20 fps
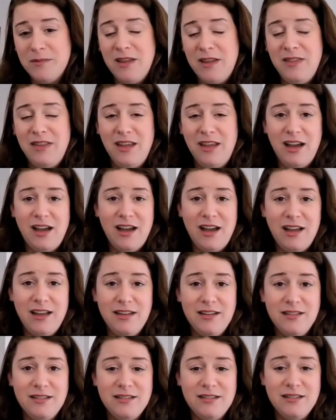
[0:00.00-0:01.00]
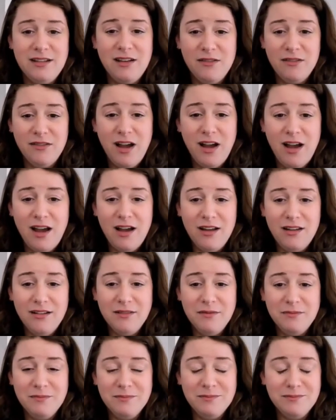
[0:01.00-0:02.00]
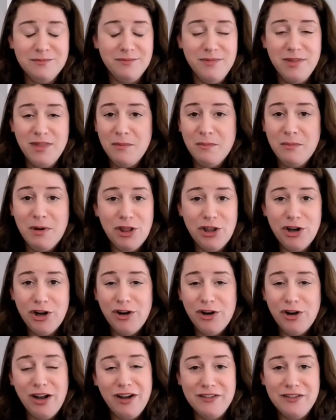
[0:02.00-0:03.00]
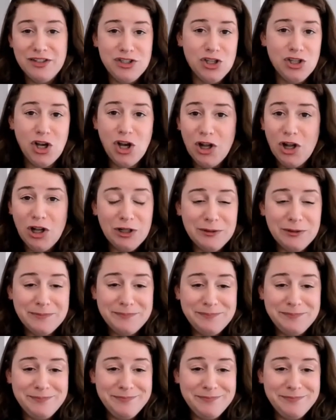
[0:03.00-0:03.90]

in the eyes of God, the mother of us all.